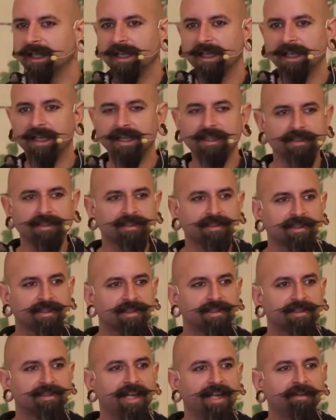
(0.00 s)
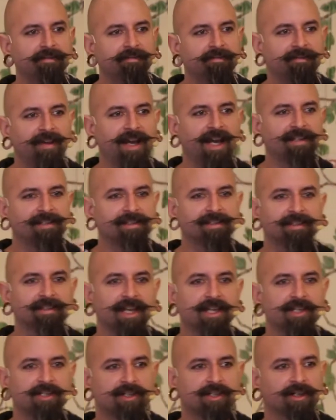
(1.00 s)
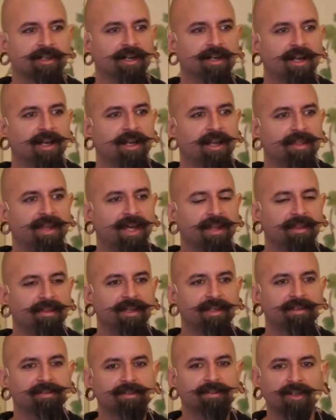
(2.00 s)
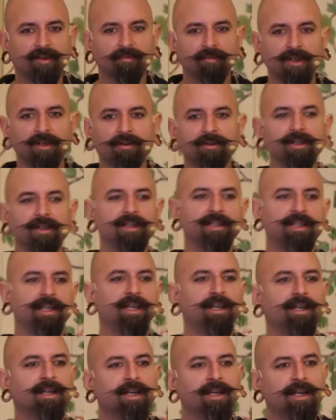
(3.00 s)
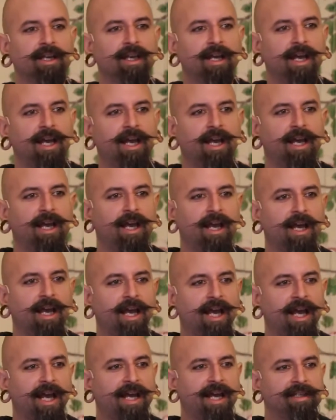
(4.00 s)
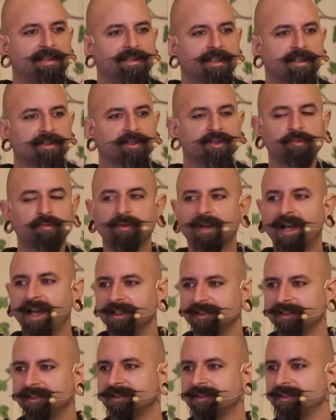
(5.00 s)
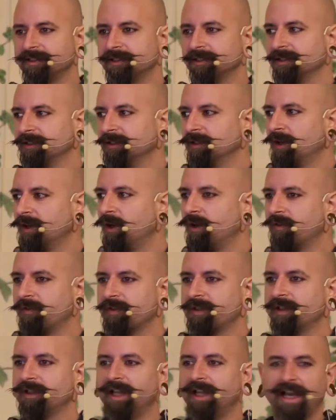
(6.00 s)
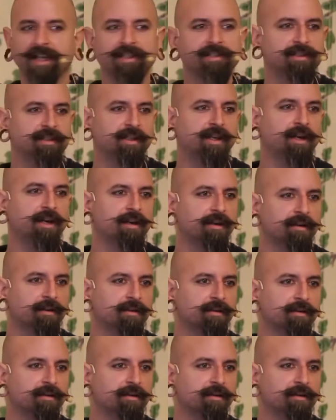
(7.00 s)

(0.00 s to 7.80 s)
is the steadfast nature that this community has expressed over the last year.